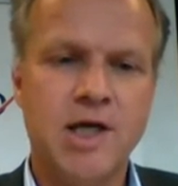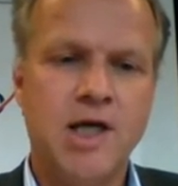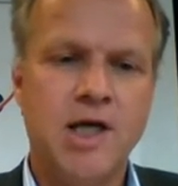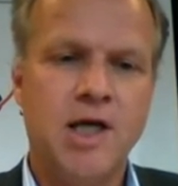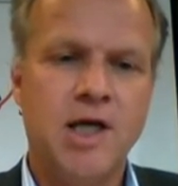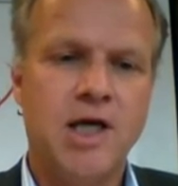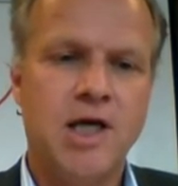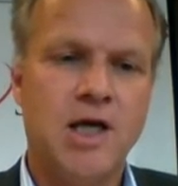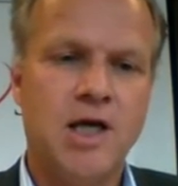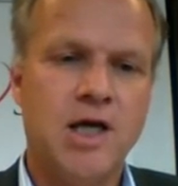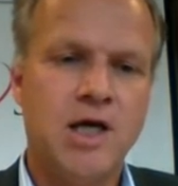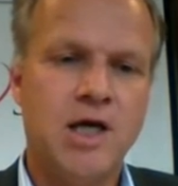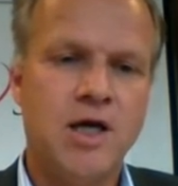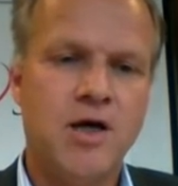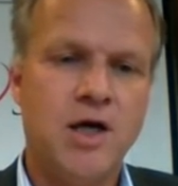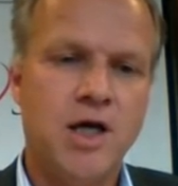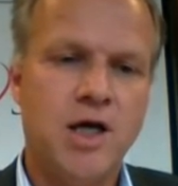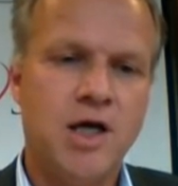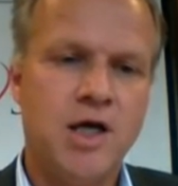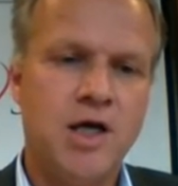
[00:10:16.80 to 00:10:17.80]

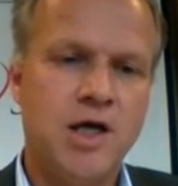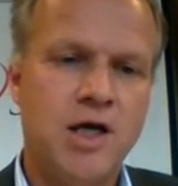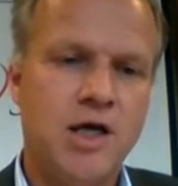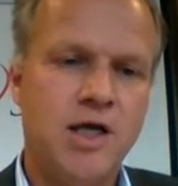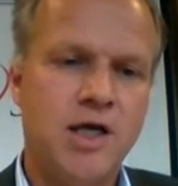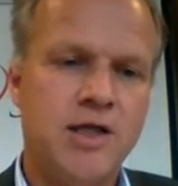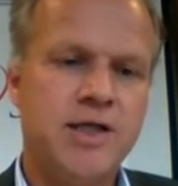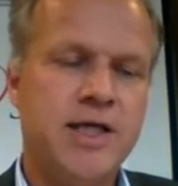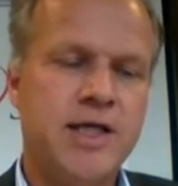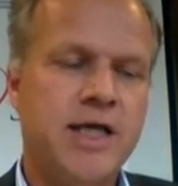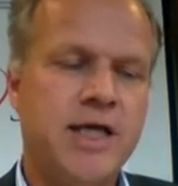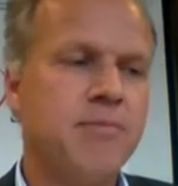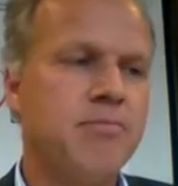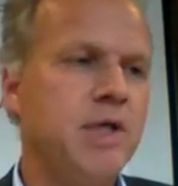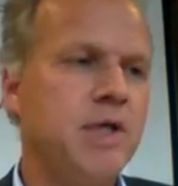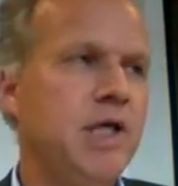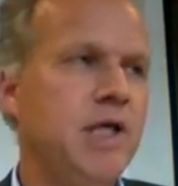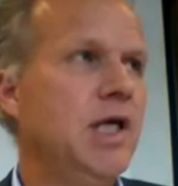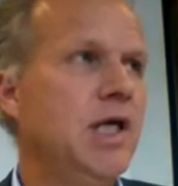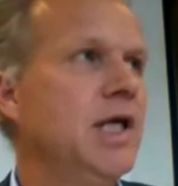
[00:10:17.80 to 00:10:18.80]
It can
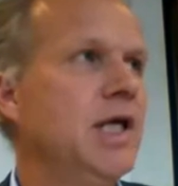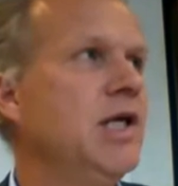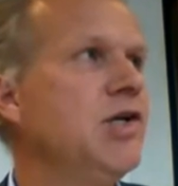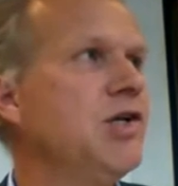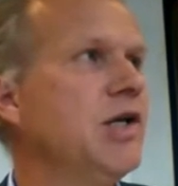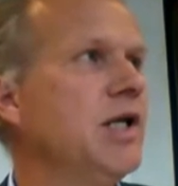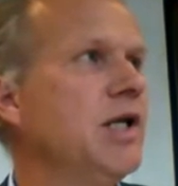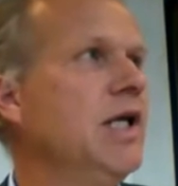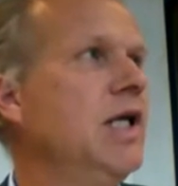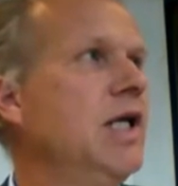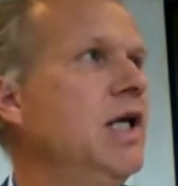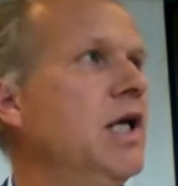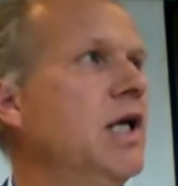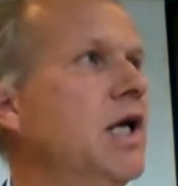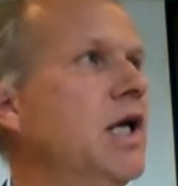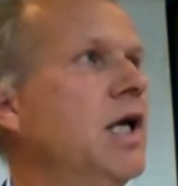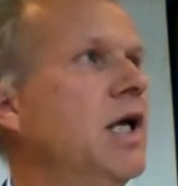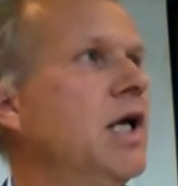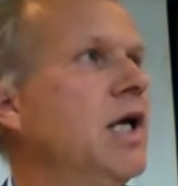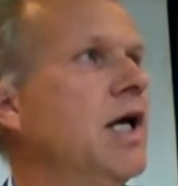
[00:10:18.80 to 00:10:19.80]
be easily
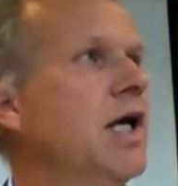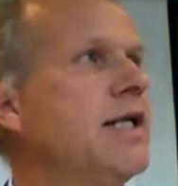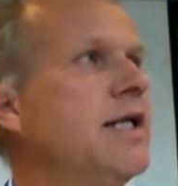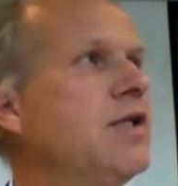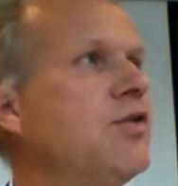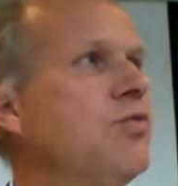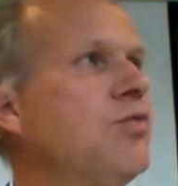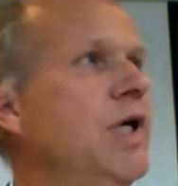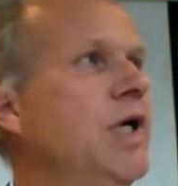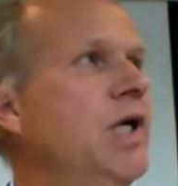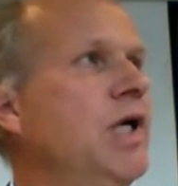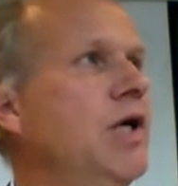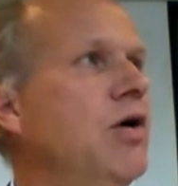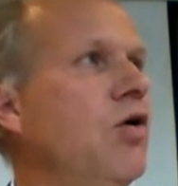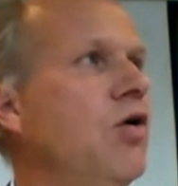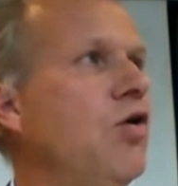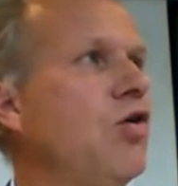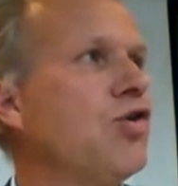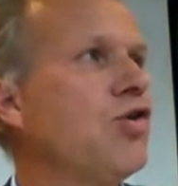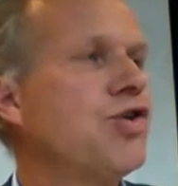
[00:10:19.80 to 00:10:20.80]
that we
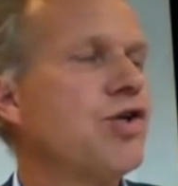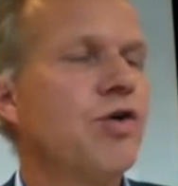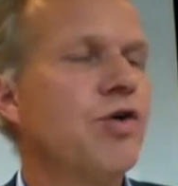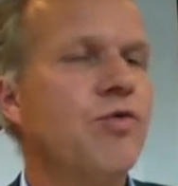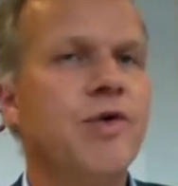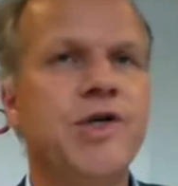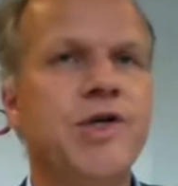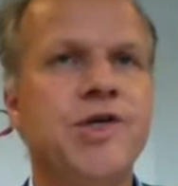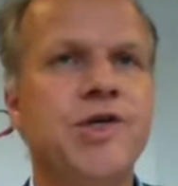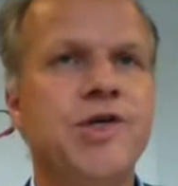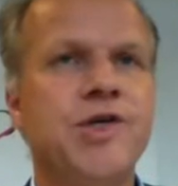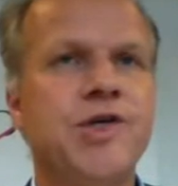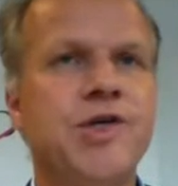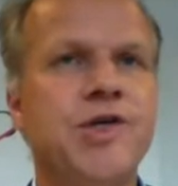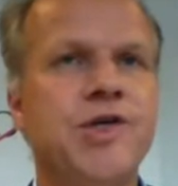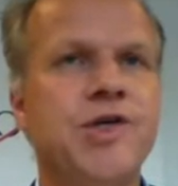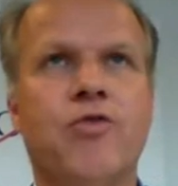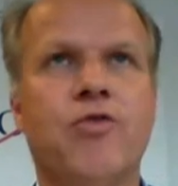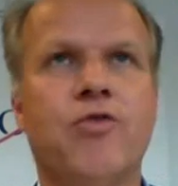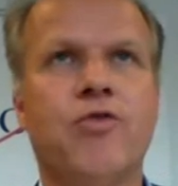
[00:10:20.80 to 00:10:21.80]
also receive
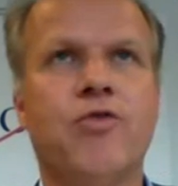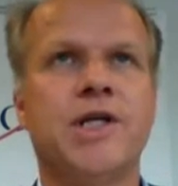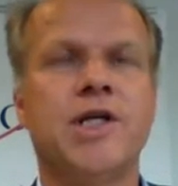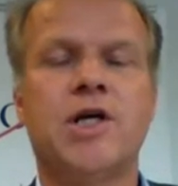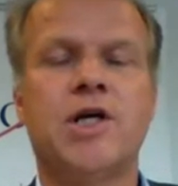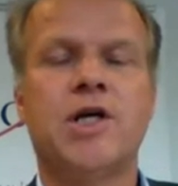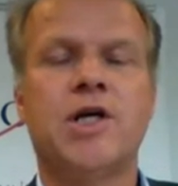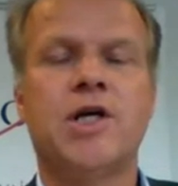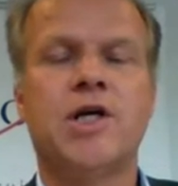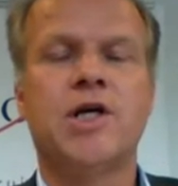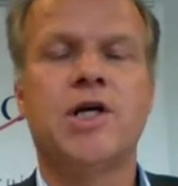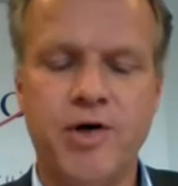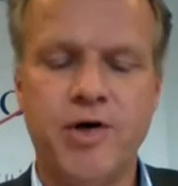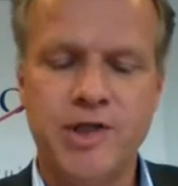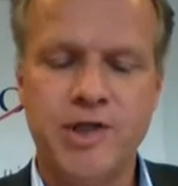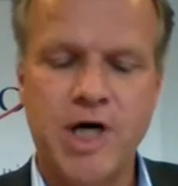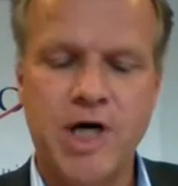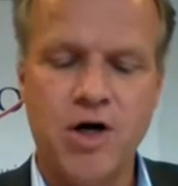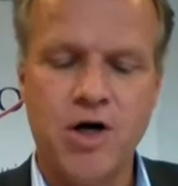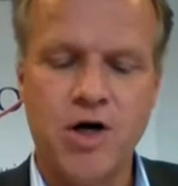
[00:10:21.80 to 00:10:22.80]
orders in the coming
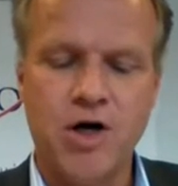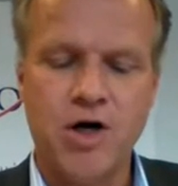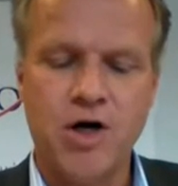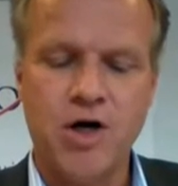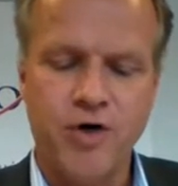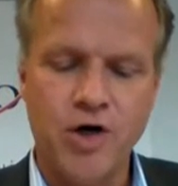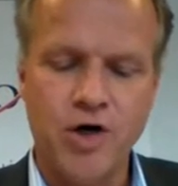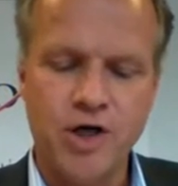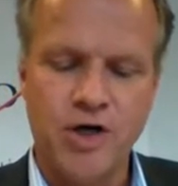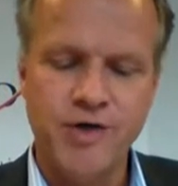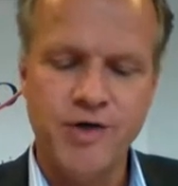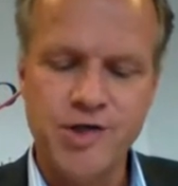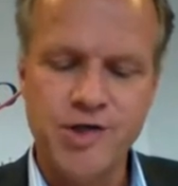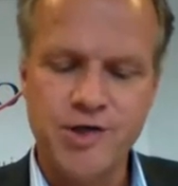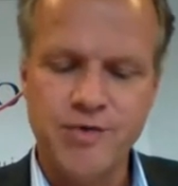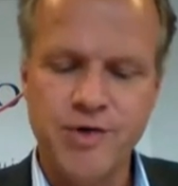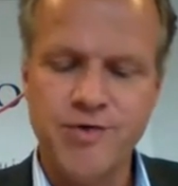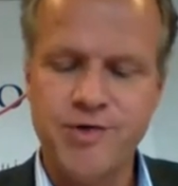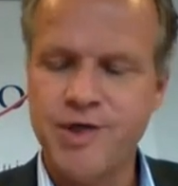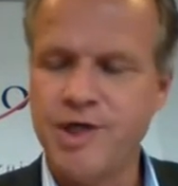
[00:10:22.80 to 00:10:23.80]
period out of other
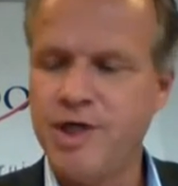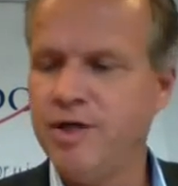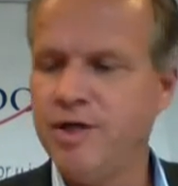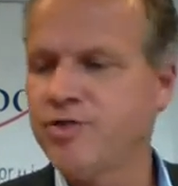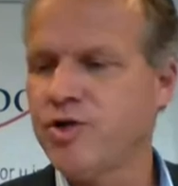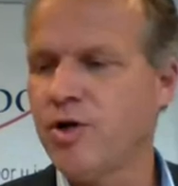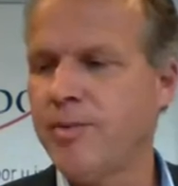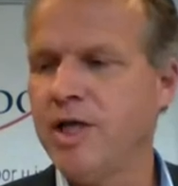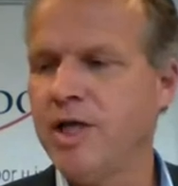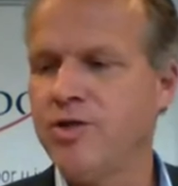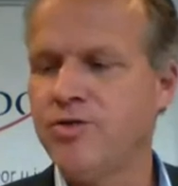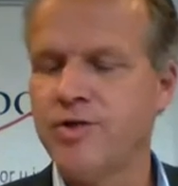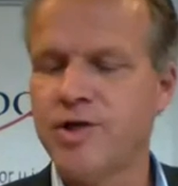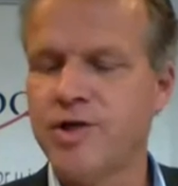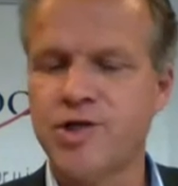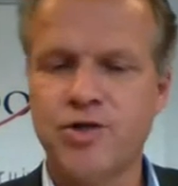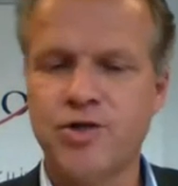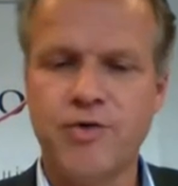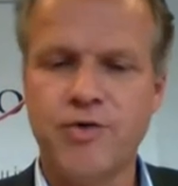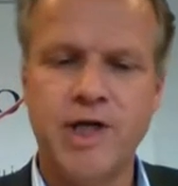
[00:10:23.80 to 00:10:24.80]
countries. We received some
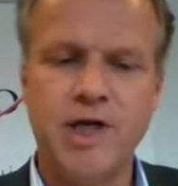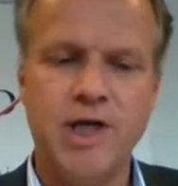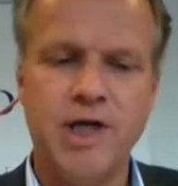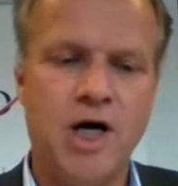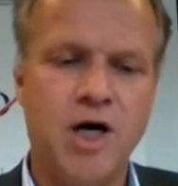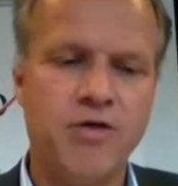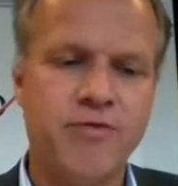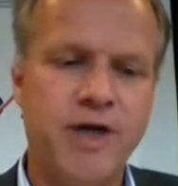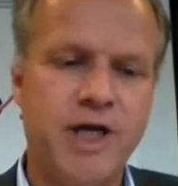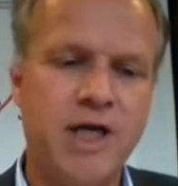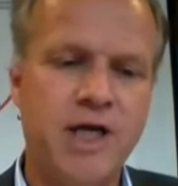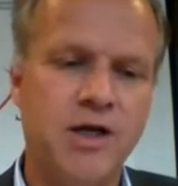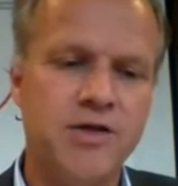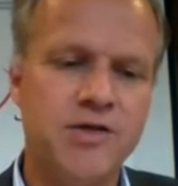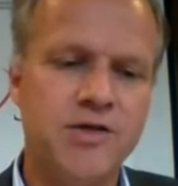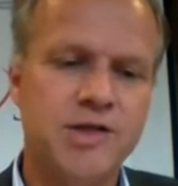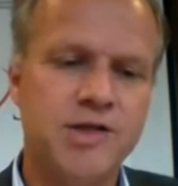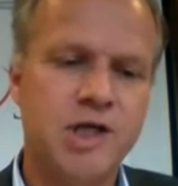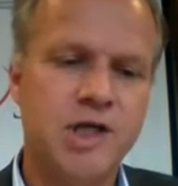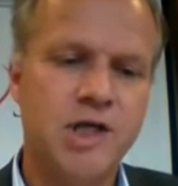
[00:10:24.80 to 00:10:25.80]
interest already out of
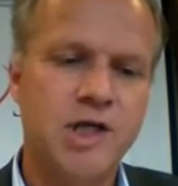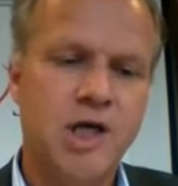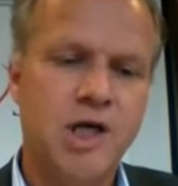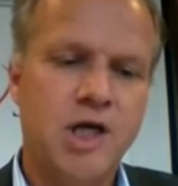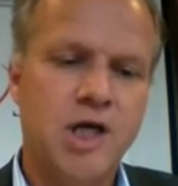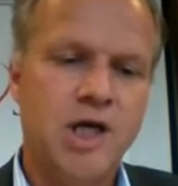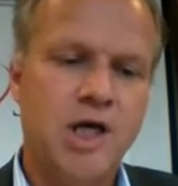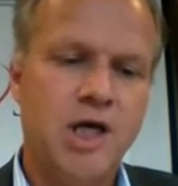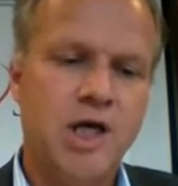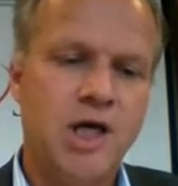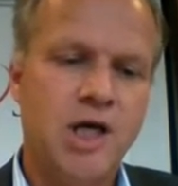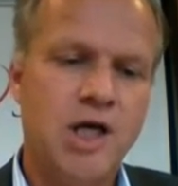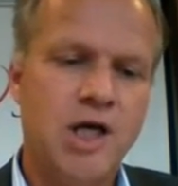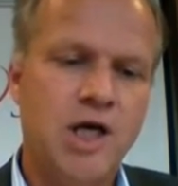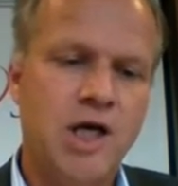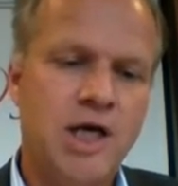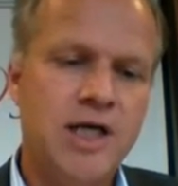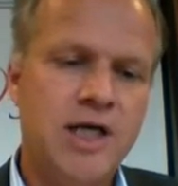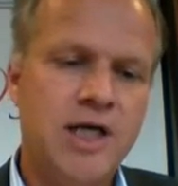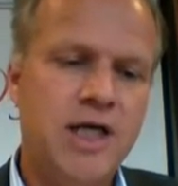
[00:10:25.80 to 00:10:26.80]
England
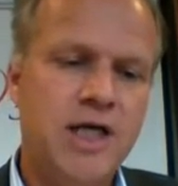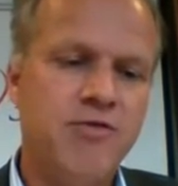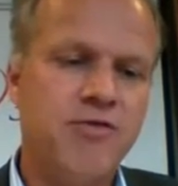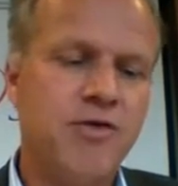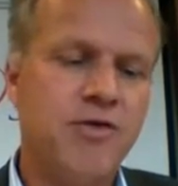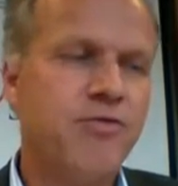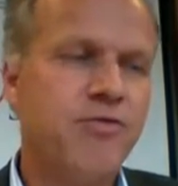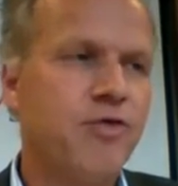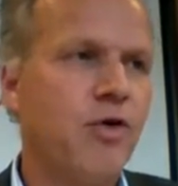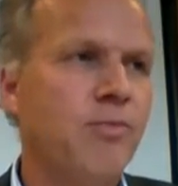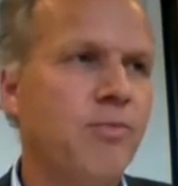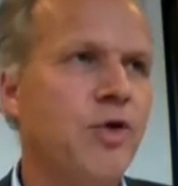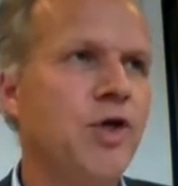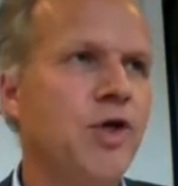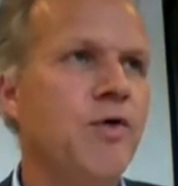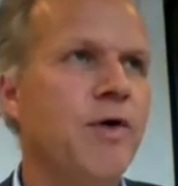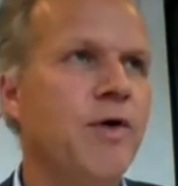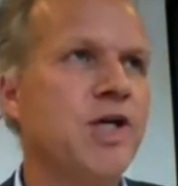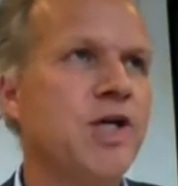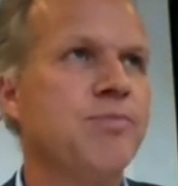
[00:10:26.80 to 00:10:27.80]
and even from the
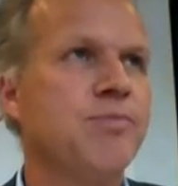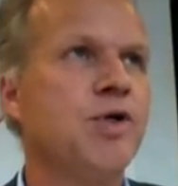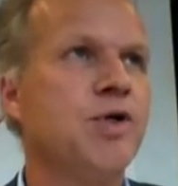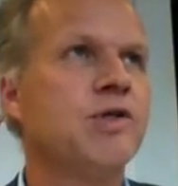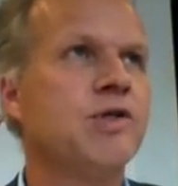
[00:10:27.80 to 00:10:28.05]
US, but